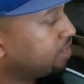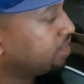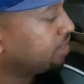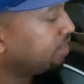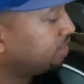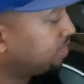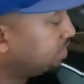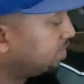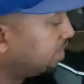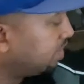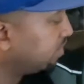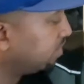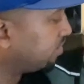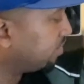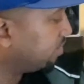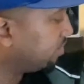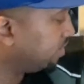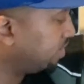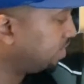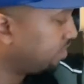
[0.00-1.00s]
it
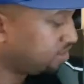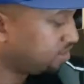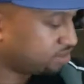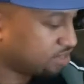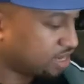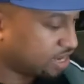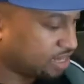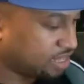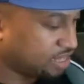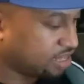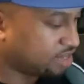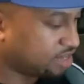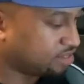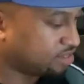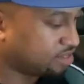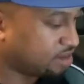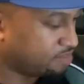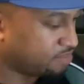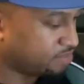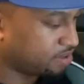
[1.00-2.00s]
does, it looks like it does
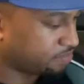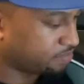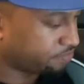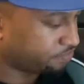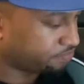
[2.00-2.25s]
something.